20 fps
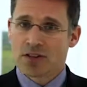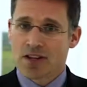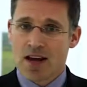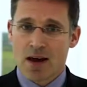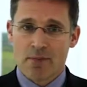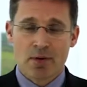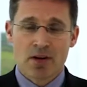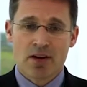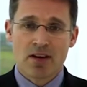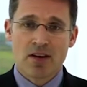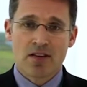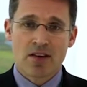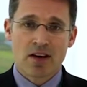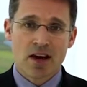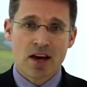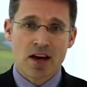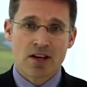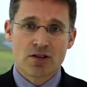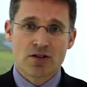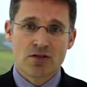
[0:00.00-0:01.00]
It happened in other
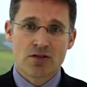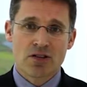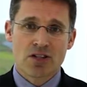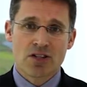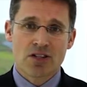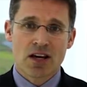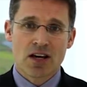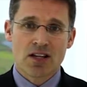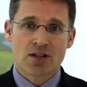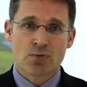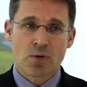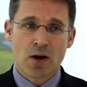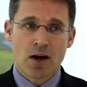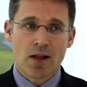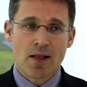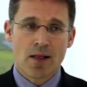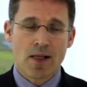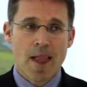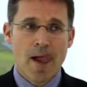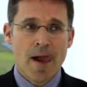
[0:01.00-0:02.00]
countries as
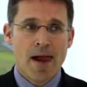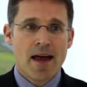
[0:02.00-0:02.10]
well.